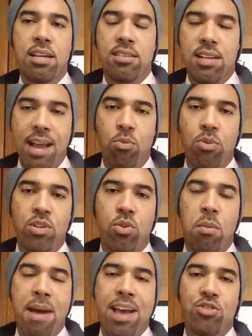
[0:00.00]
Tonight we're doing
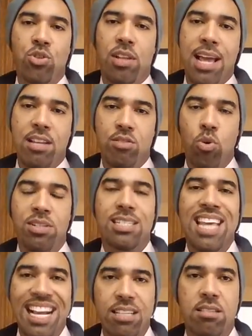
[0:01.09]
a master class on
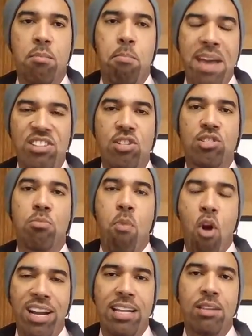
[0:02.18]
text message
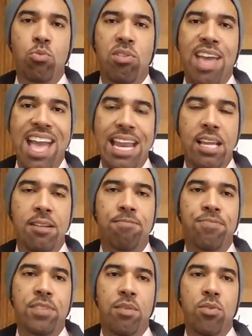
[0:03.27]
marketing with Eddie.
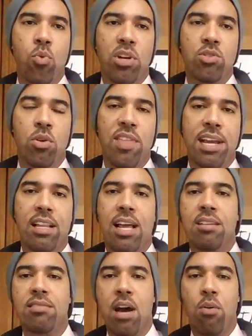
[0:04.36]
If you want to join that
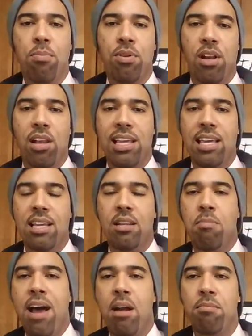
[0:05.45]
class, I will put a link in the
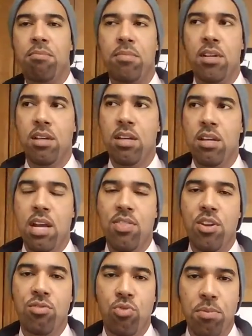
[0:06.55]
bottom in the
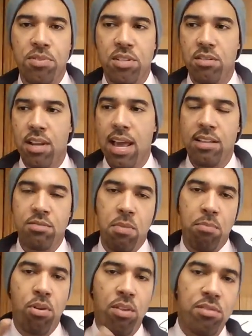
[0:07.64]
description as my
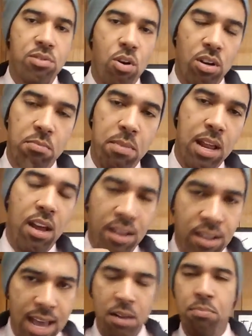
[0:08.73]
brother's talking.
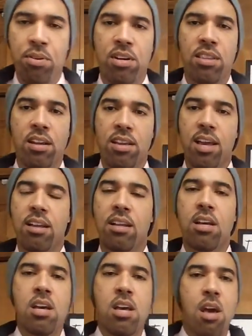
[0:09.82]
I didn't put it in there yet.
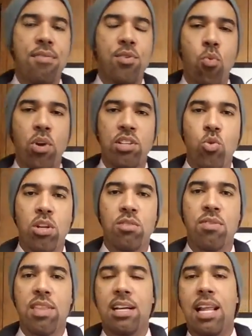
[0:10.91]
If you want to join us
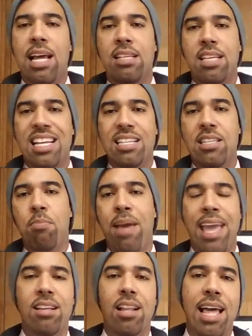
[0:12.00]
for that class, it is a
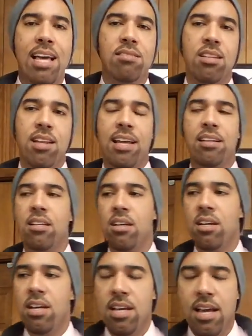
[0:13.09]
paid class tonight.
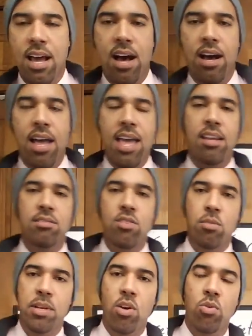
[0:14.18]
Uh, Eddie is going
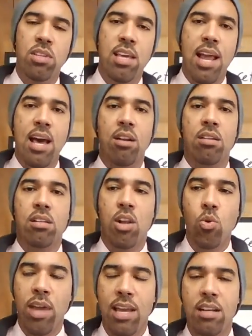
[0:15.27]
to be holding that how to
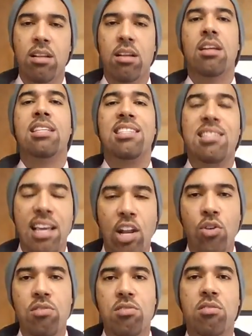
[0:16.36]
locate
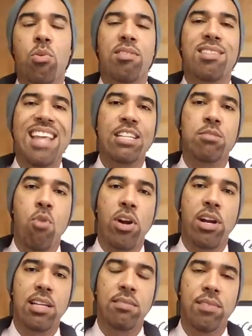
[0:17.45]
sellers with text
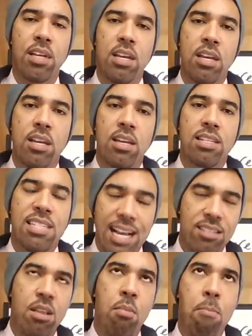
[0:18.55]
marketing,
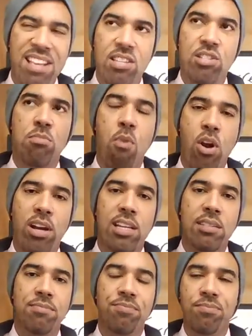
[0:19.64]
text message
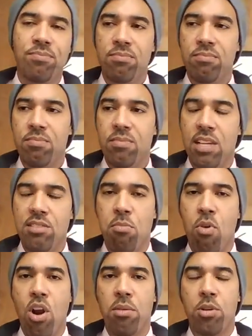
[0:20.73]
marketing. And tomorrow I'm